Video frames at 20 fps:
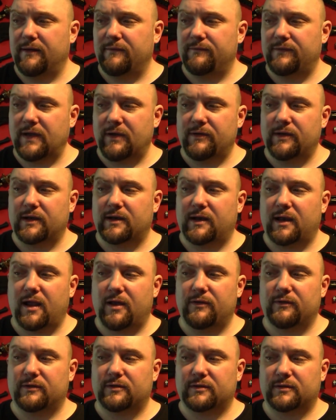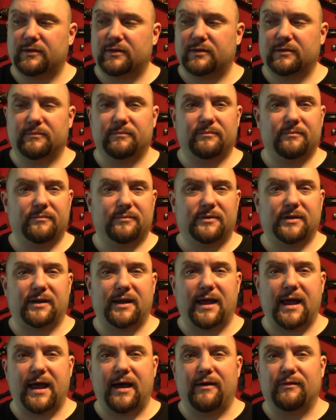Very close to
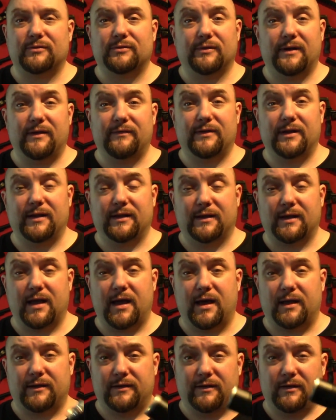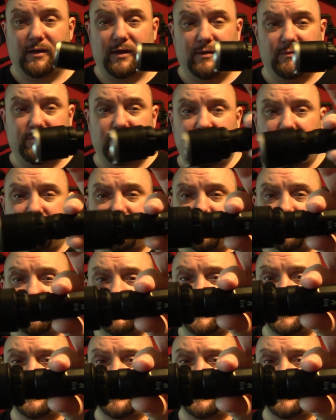the house or even in the garden, I'll probably use